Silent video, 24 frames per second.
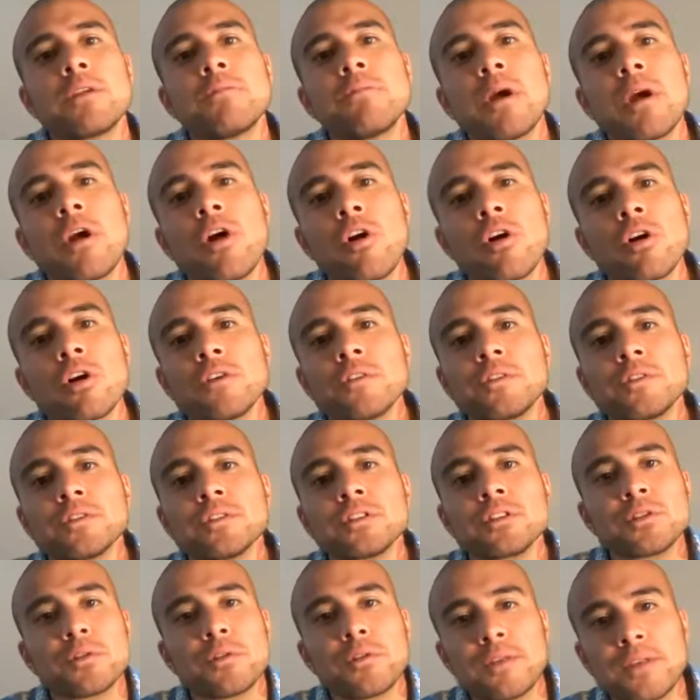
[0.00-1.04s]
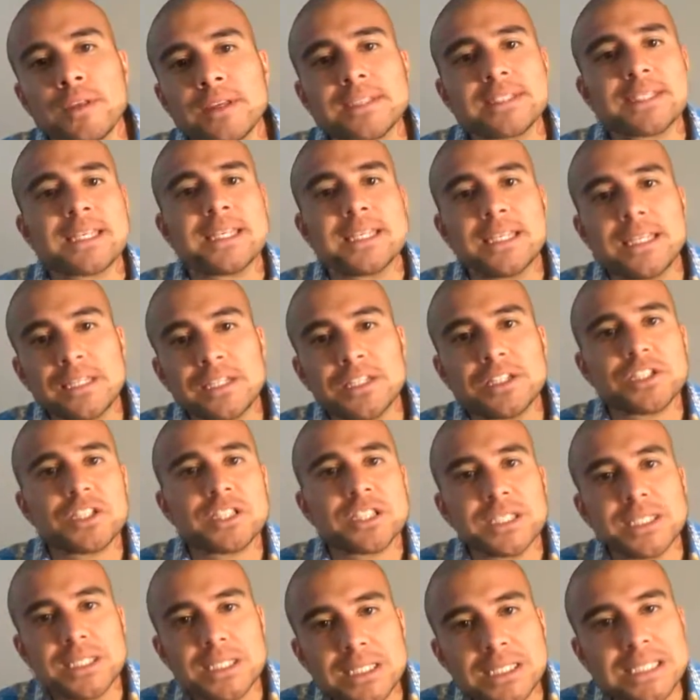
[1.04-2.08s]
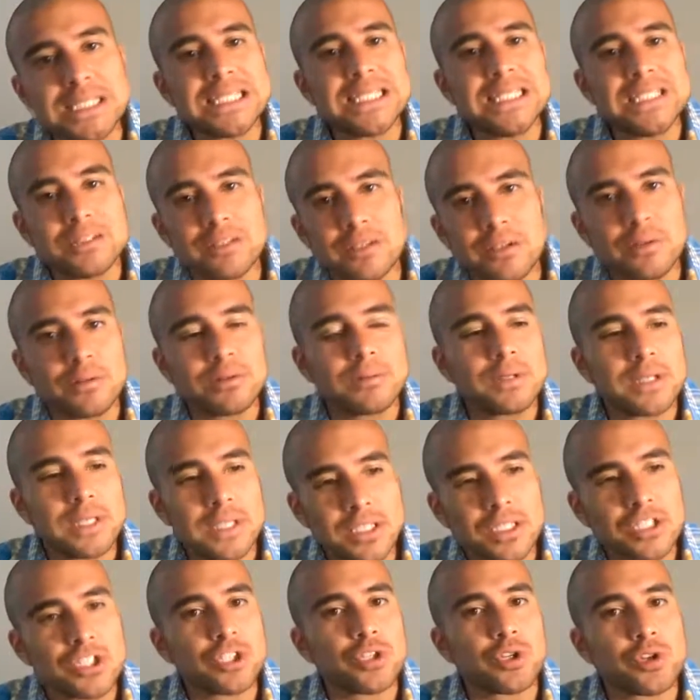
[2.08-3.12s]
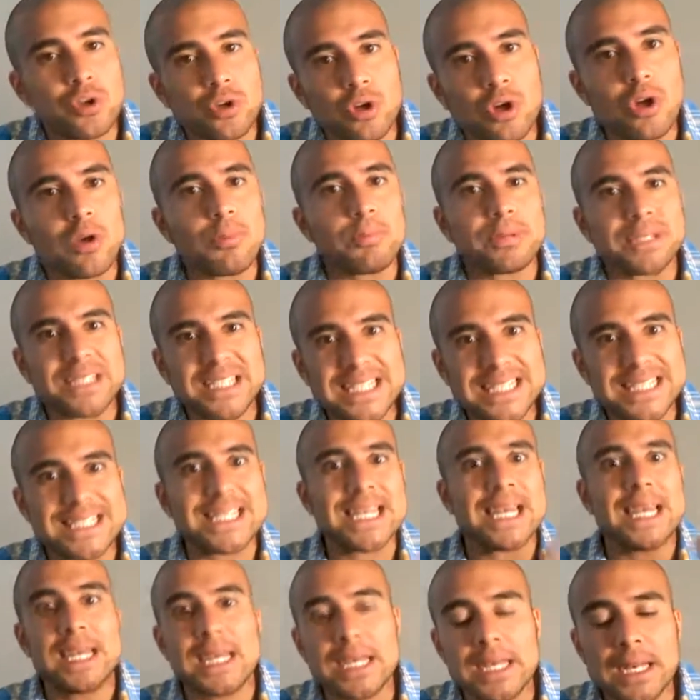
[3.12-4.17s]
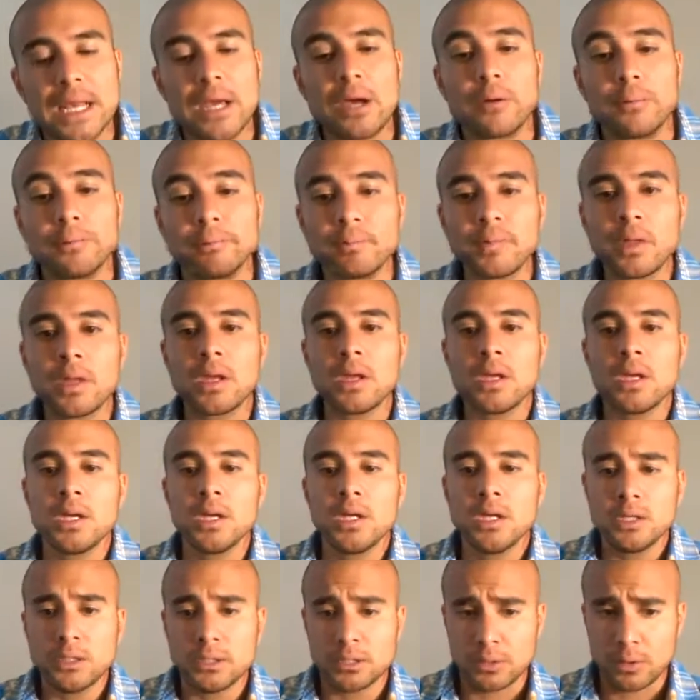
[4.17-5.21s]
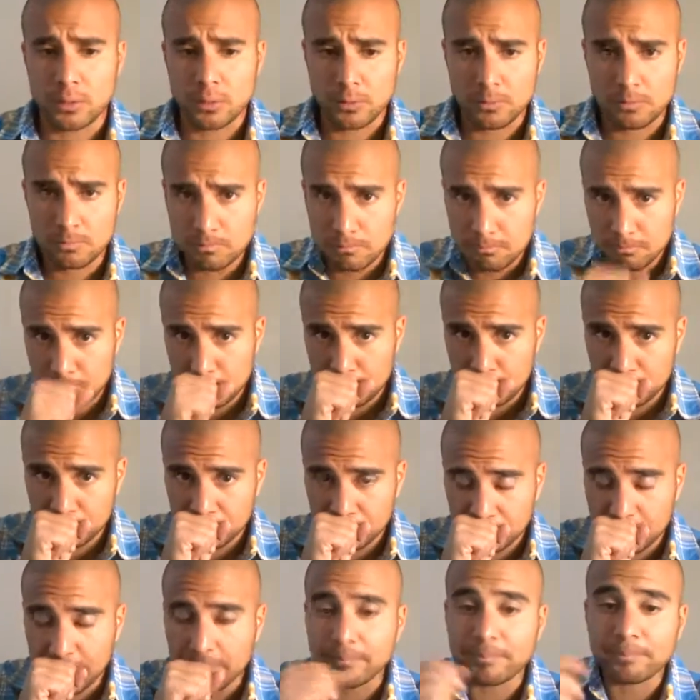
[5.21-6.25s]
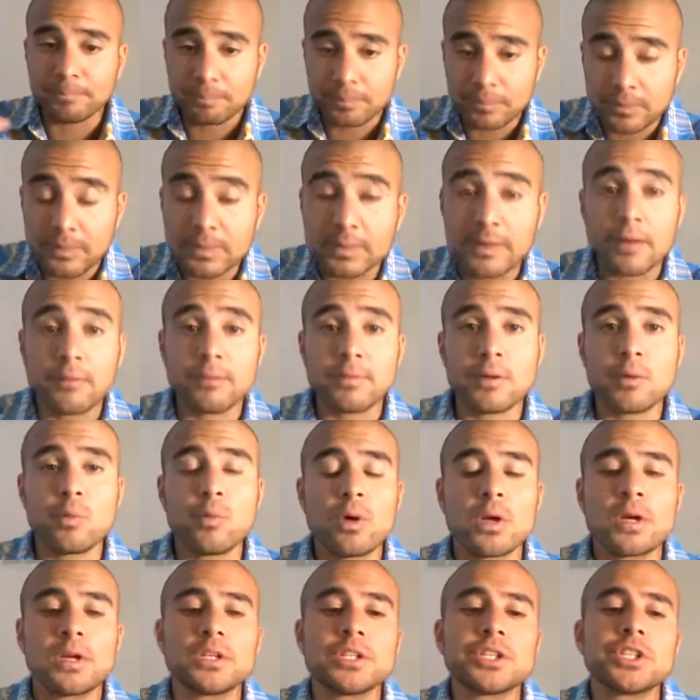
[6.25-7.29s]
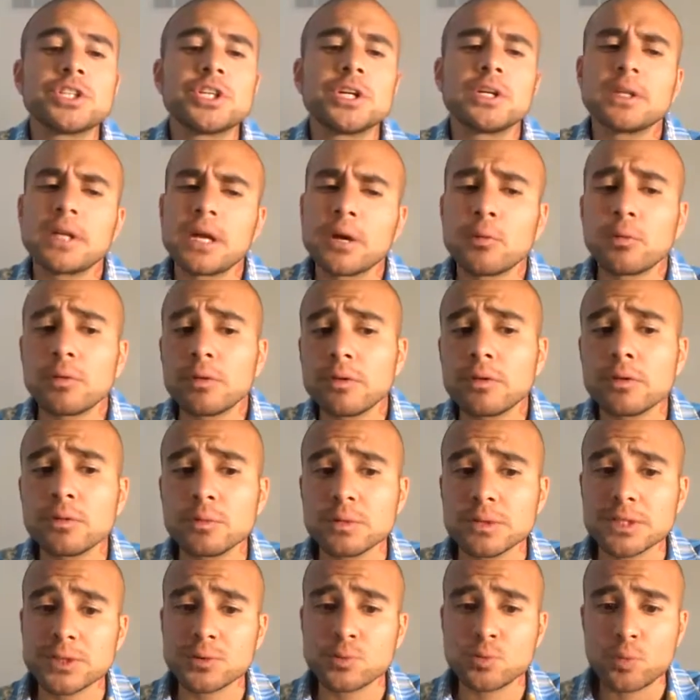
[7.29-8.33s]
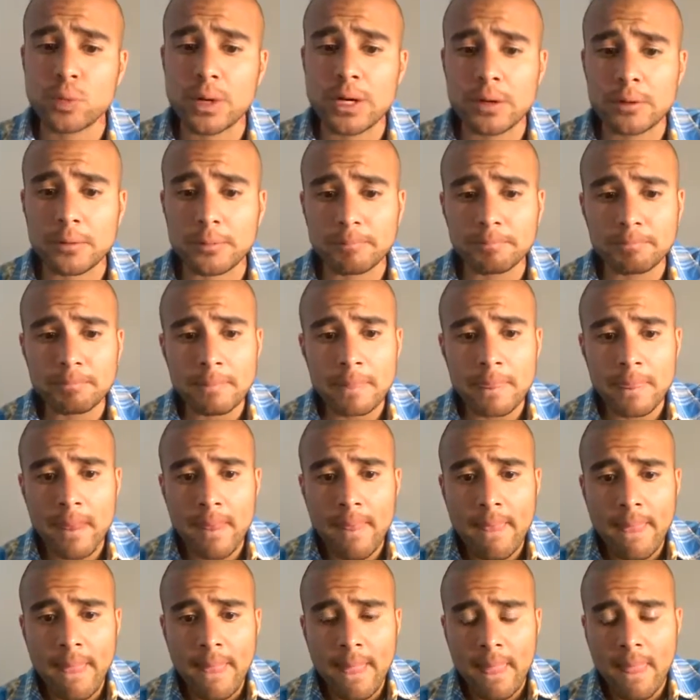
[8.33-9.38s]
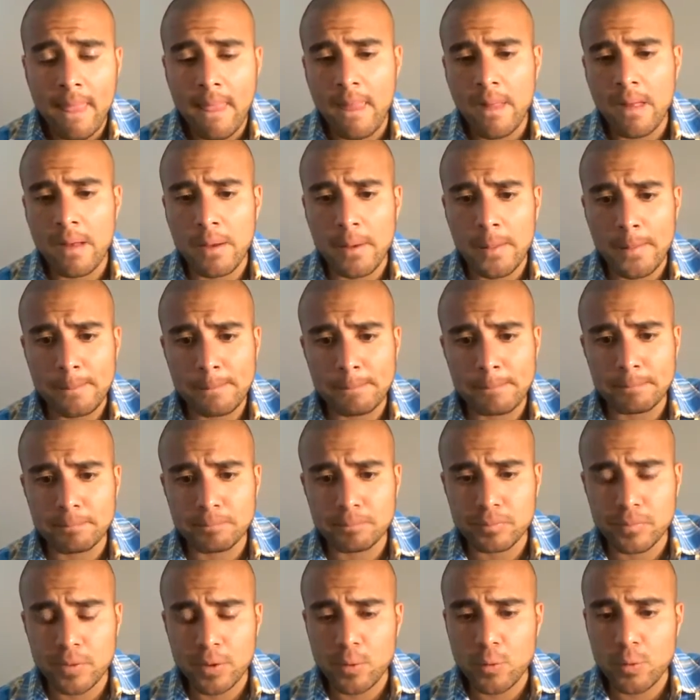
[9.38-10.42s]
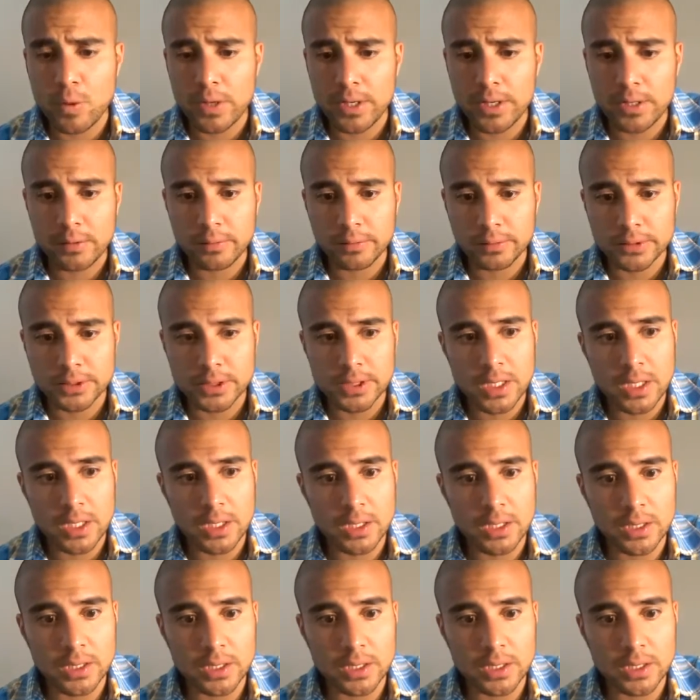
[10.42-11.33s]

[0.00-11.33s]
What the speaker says: in my heart. There's still things that need to just, get stirred up and get taken out. So definitely wanted to share that with you as well. What else?